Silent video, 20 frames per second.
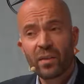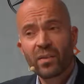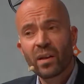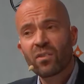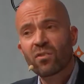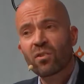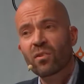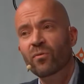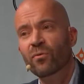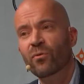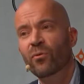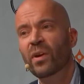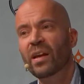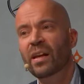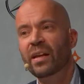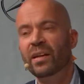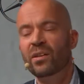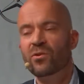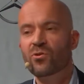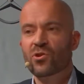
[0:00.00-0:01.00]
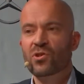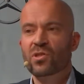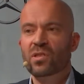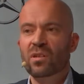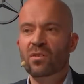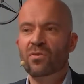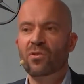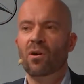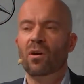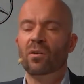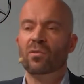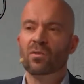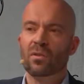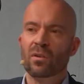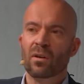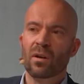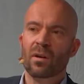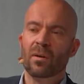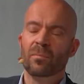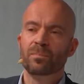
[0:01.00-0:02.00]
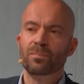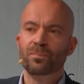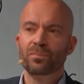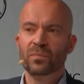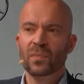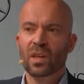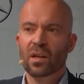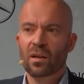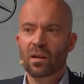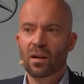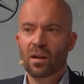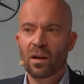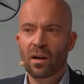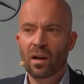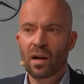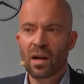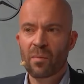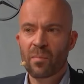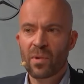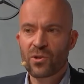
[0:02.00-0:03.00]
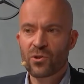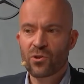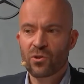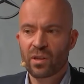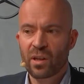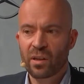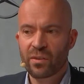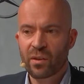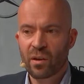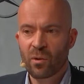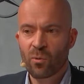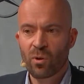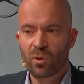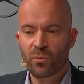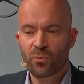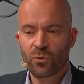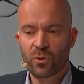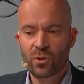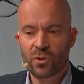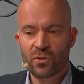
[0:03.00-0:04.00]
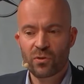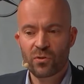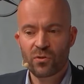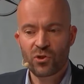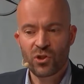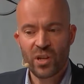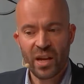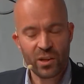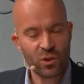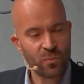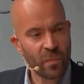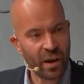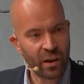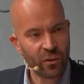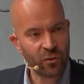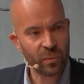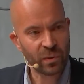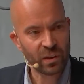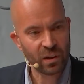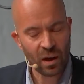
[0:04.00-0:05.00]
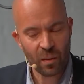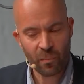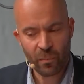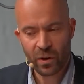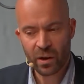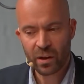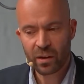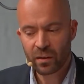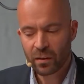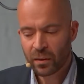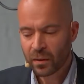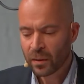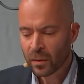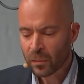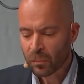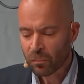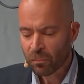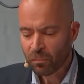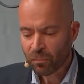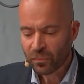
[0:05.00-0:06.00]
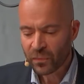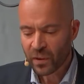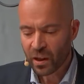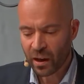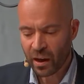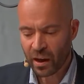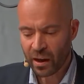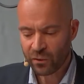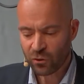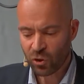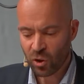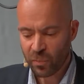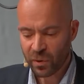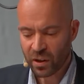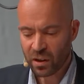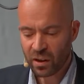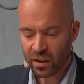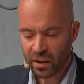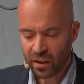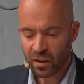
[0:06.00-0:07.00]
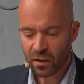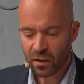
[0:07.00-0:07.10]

that's a really interesting thought. I mentioned that I work for a change management company, and typically